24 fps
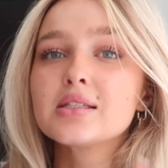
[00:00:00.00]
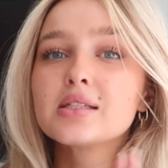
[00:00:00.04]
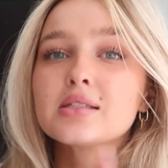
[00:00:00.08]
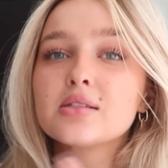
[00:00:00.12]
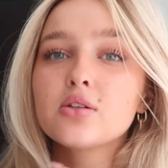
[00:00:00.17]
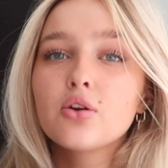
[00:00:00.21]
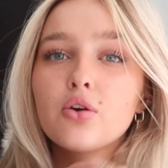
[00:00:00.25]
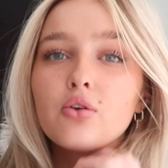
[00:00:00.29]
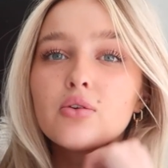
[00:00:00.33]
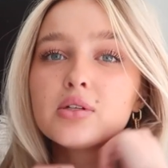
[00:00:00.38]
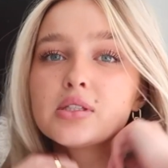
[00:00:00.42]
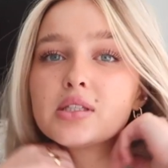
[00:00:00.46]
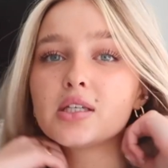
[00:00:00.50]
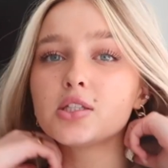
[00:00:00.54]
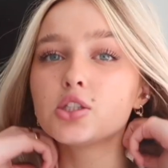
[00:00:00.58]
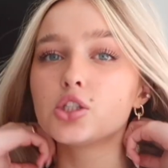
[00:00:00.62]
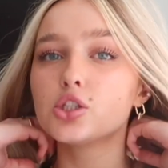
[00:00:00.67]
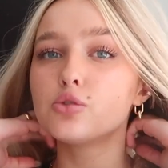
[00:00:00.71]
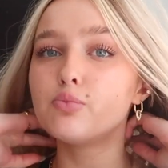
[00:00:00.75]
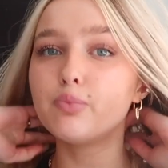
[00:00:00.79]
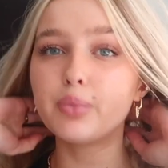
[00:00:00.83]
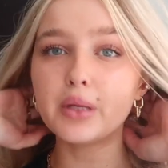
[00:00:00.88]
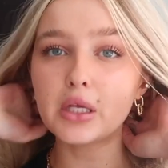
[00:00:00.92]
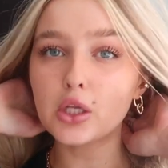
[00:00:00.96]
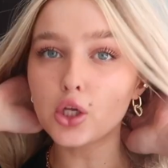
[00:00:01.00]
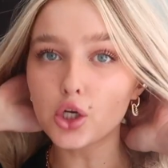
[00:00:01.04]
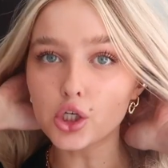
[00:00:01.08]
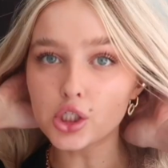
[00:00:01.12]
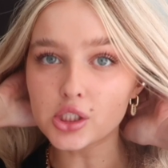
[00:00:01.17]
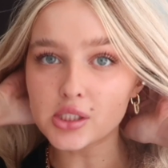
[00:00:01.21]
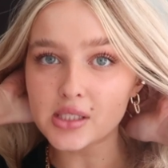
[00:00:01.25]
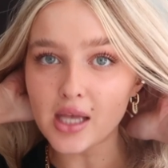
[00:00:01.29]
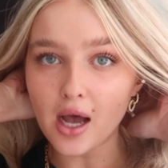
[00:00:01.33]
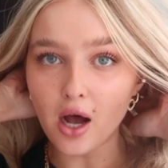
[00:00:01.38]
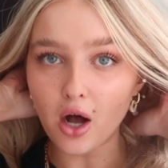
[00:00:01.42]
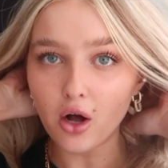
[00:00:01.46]
because they're always like, just be
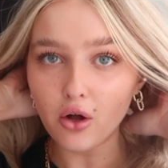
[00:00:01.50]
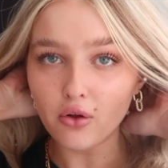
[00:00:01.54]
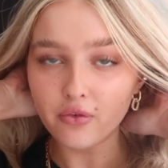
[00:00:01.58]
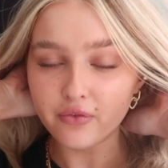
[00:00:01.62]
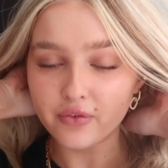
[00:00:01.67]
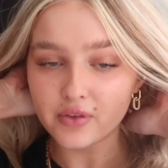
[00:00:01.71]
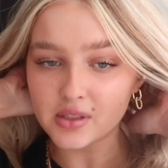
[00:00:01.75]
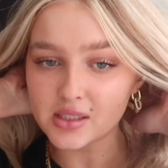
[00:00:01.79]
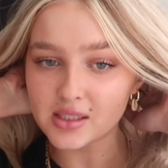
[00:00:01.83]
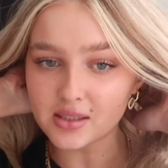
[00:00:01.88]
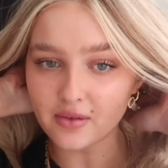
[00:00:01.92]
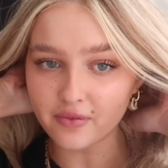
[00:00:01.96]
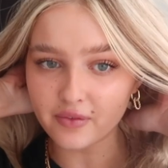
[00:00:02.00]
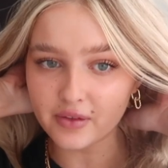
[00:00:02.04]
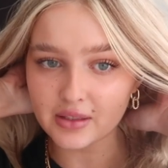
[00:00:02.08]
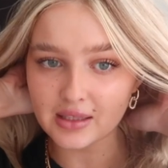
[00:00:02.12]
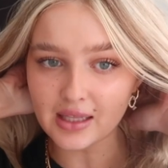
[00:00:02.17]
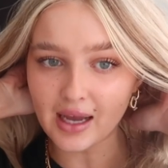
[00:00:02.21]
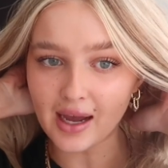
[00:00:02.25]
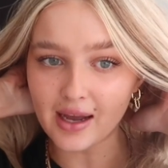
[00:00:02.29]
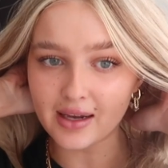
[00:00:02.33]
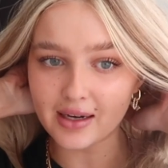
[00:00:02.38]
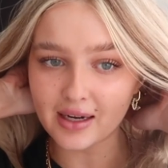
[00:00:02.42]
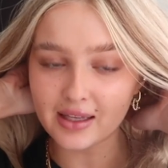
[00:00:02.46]
yourself and stuff like that.